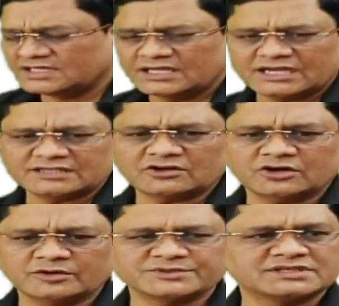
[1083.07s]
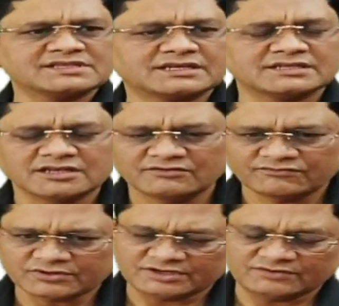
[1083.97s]
and the option is Article
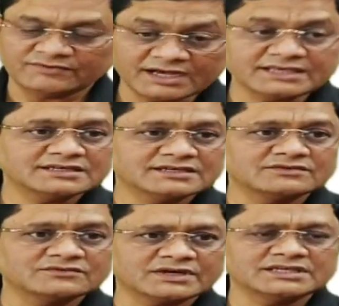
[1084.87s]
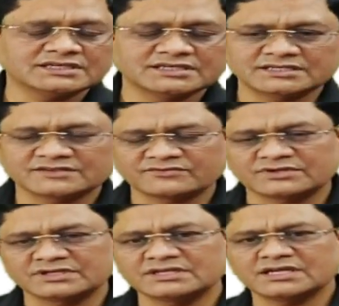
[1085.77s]
14. Why? Why it is
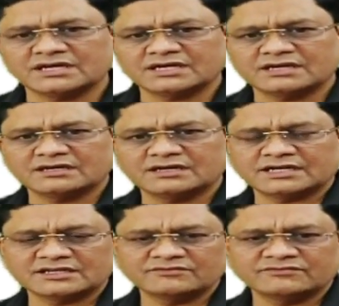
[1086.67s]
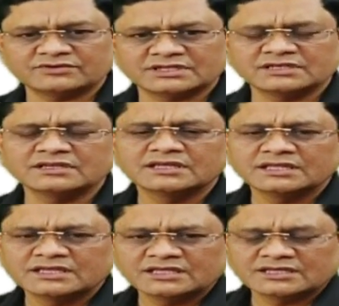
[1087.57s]
14? Article 14.
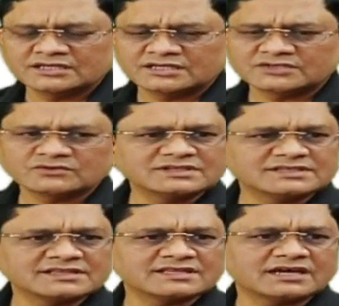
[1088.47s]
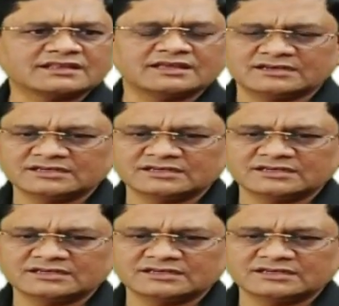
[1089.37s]
Two reasons are there.